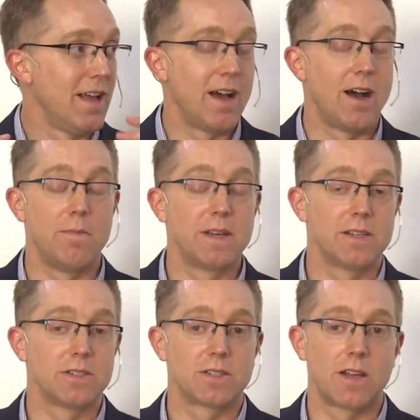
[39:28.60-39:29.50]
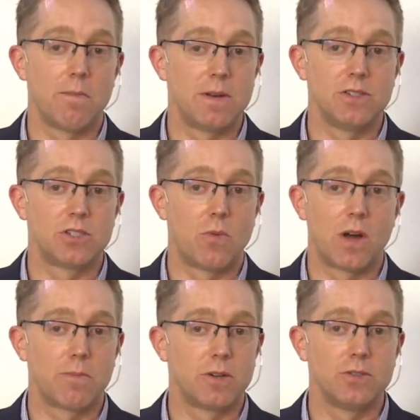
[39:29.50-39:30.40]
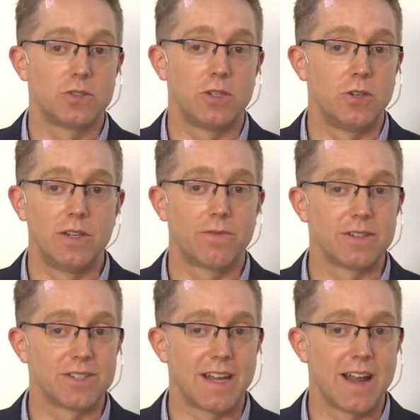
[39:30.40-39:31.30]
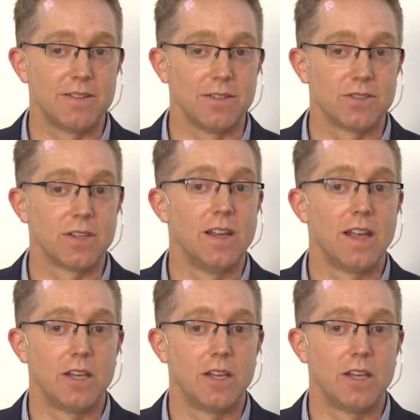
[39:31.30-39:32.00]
uh, because companies don't want to produce to two different standards.